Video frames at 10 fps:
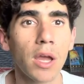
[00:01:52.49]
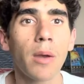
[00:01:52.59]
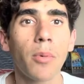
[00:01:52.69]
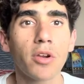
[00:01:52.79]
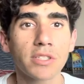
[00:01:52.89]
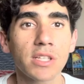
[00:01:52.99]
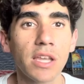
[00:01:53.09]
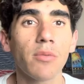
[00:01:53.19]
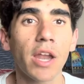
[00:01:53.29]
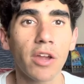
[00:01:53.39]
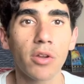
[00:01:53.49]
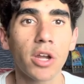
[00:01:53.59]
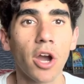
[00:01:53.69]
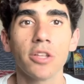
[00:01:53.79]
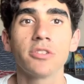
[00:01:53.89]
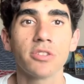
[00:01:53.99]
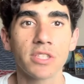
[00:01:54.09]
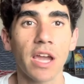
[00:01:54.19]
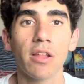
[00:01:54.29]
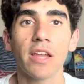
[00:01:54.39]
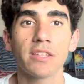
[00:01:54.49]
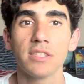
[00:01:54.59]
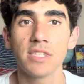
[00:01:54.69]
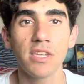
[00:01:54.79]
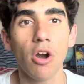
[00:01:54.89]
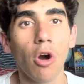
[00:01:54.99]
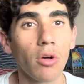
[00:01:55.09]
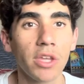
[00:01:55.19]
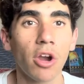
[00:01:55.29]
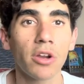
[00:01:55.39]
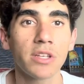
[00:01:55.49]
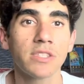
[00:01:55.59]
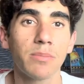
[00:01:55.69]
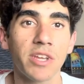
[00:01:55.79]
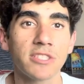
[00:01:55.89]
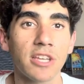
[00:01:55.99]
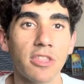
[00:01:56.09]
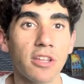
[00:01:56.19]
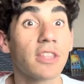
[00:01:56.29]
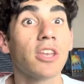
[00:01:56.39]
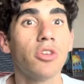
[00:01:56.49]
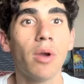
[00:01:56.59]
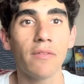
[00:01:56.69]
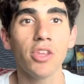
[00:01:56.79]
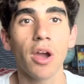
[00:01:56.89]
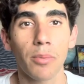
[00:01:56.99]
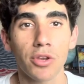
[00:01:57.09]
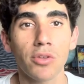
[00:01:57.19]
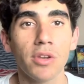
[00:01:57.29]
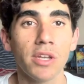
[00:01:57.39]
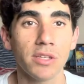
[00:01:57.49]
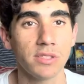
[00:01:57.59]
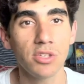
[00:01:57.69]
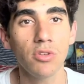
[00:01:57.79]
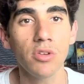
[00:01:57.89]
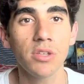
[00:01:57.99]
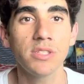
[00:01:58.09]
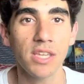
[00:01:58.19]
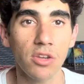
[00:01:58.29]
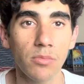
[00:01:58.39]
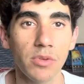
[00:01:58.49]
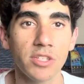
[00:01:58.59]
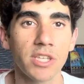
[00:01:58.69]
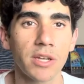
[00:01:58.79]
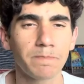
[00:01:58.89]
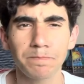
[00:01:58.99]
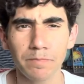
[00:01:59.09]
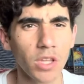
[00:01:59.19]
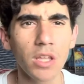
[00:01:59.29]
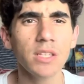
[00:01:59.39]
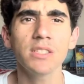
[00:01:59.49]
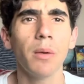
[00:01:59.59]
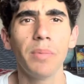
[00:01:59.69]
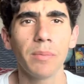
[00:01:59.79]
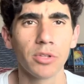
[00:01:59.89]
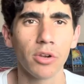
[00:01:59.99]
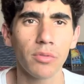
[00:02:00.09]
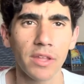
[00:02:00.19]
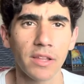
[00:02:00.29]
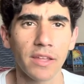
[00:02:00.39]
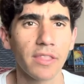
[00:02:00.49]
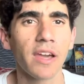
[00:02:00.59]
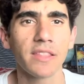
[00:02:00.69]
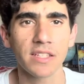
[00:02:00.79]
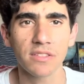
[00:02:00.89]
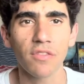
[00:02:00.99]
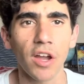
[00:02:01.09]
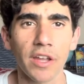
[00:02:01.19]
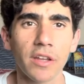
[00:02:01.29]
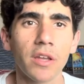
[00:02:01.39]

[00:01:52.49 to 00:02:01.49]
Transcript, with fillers: Personally, when I go to concerts, I like to see all the artists because I think that you have the opportunity to see new music some people don't think like that, that's fine.